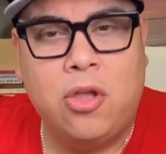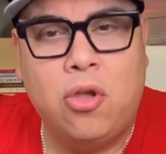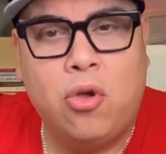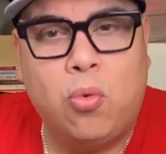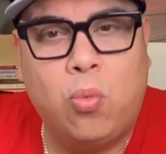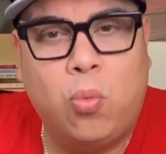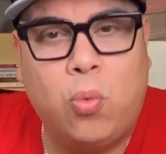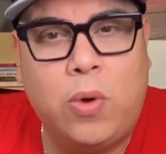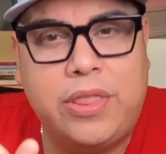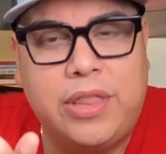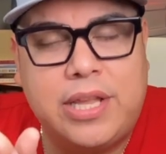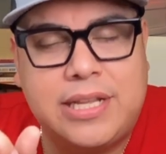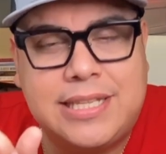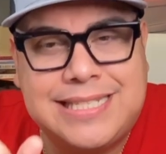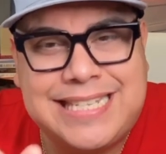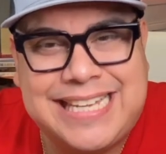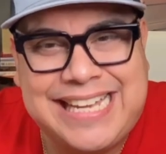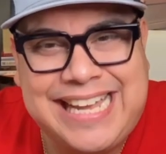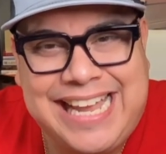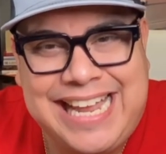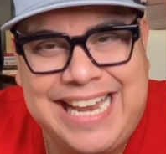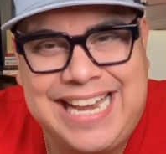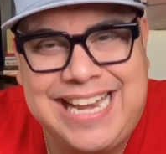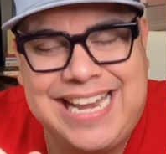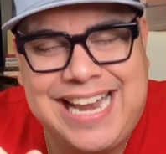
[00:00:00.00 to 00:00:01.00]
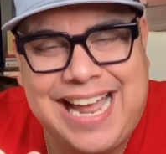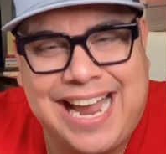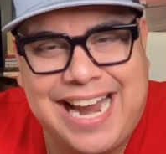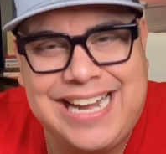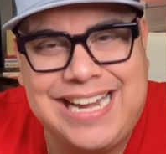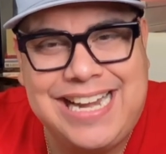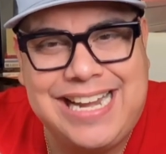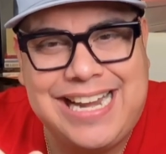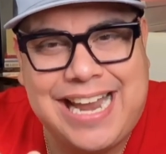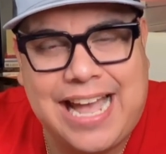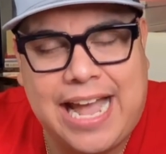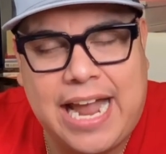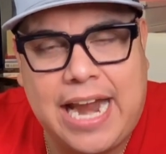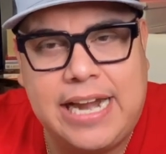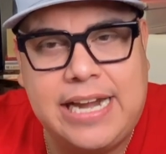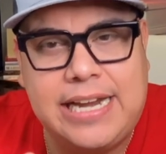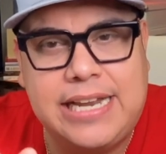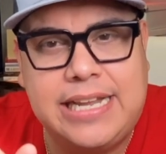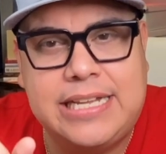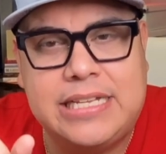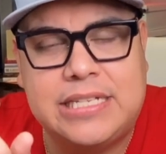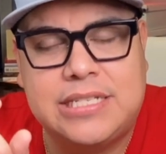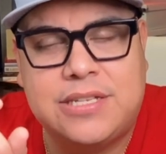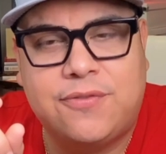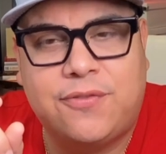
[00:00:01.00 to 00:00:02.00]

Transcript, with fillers: When the ten ninety-nine is